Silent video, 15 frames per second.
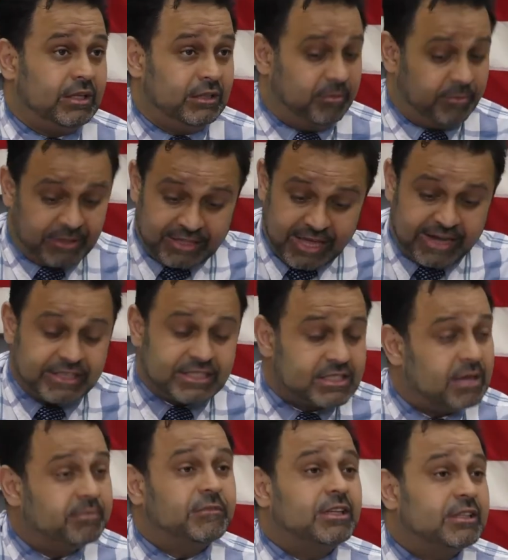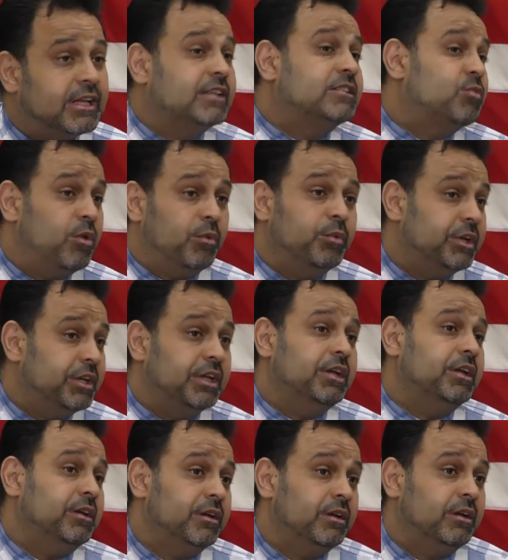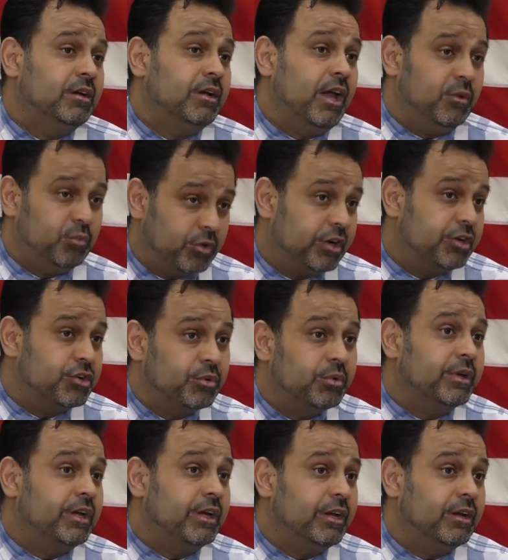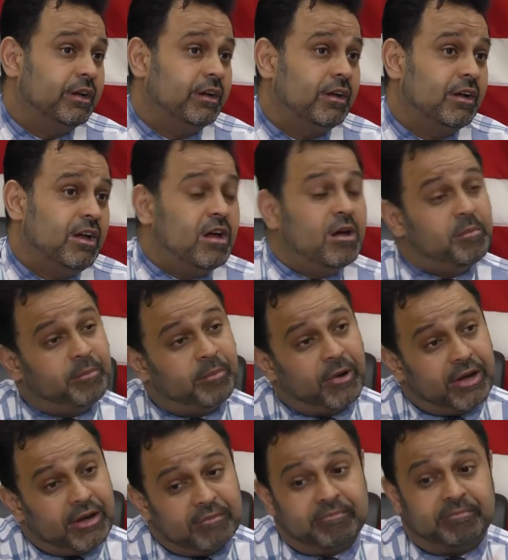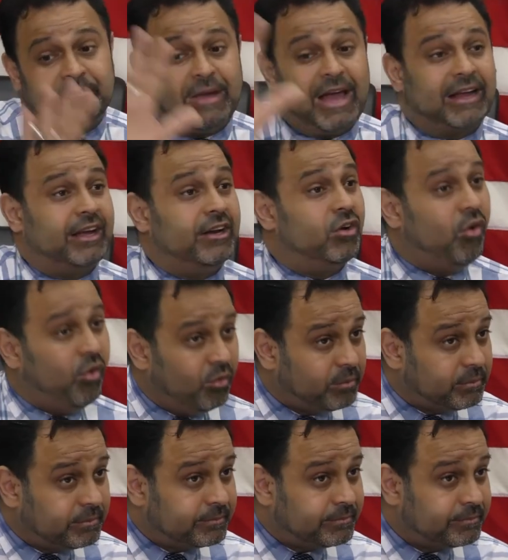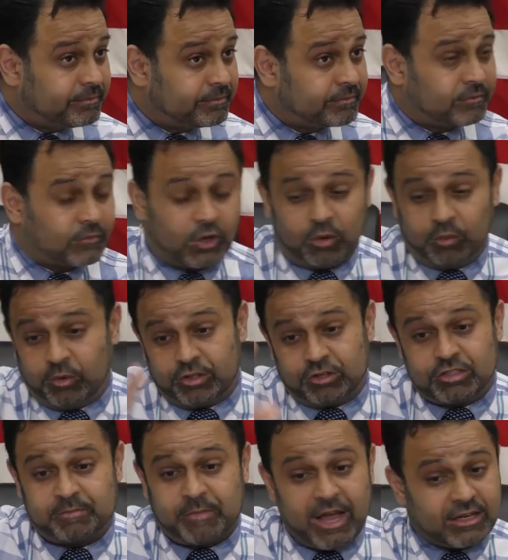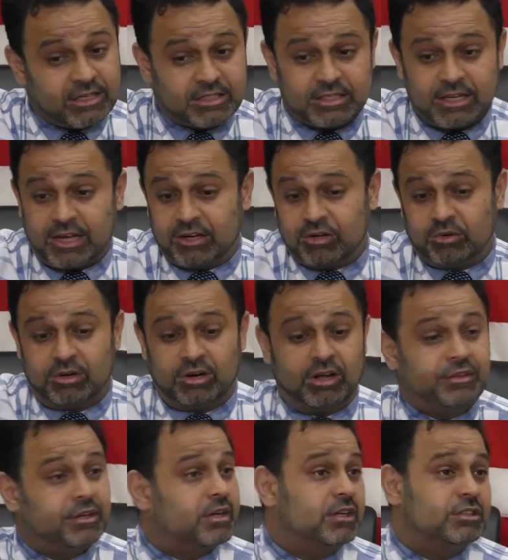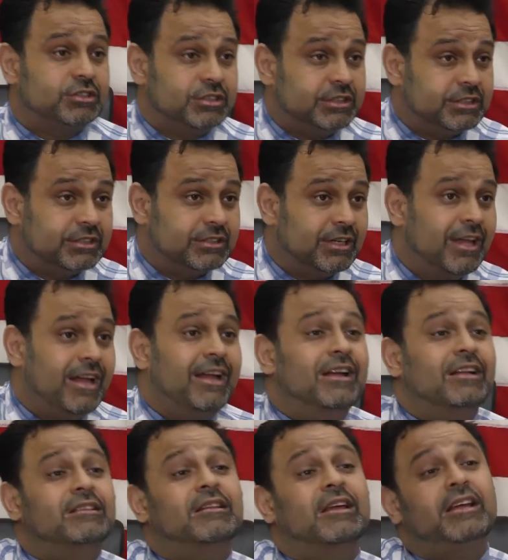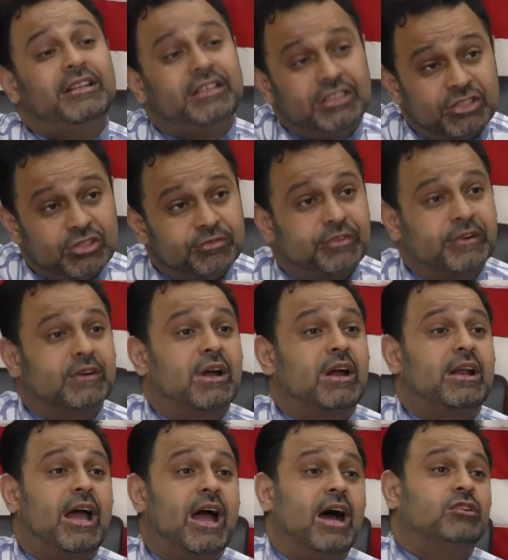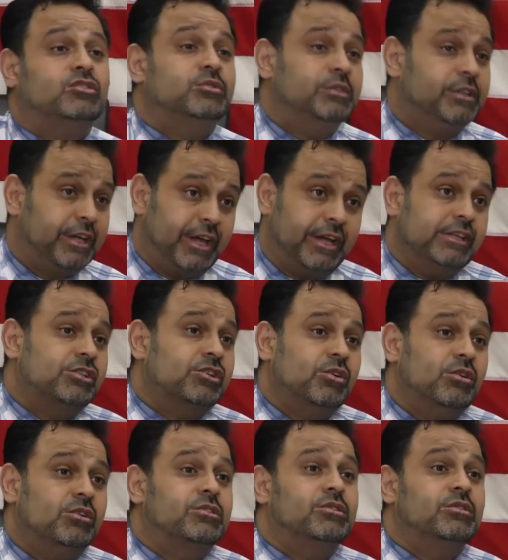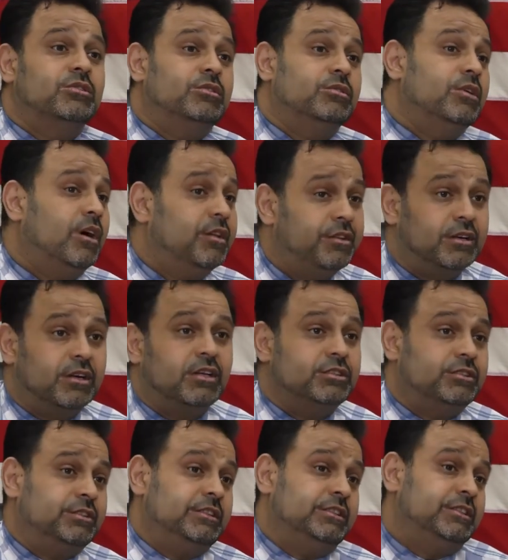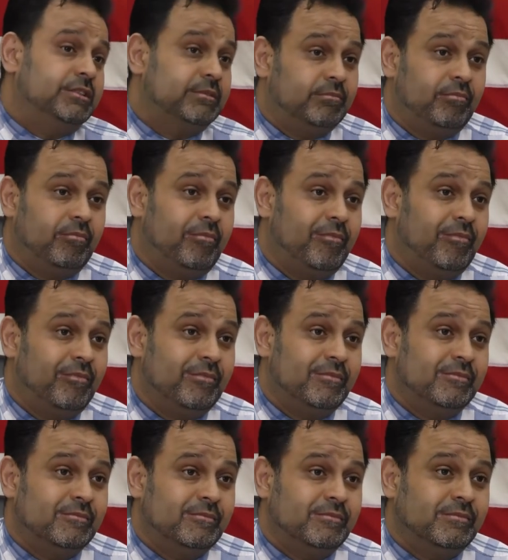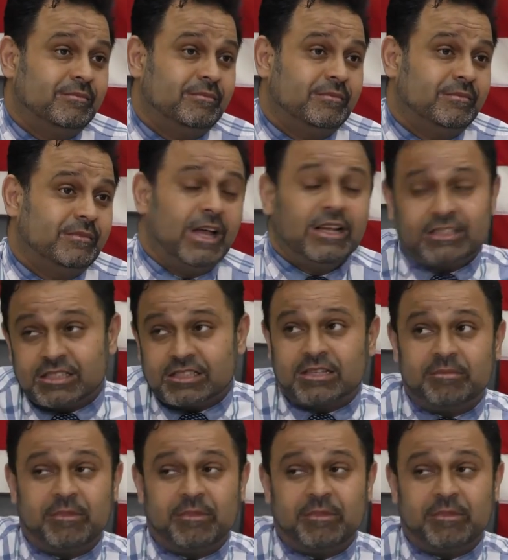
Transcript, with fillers: I mean, that is something, that's what we need, and we are doing it. But back at home, whether it's Pakistan or other countries, they need to figure out how to engage also to other countries. Not just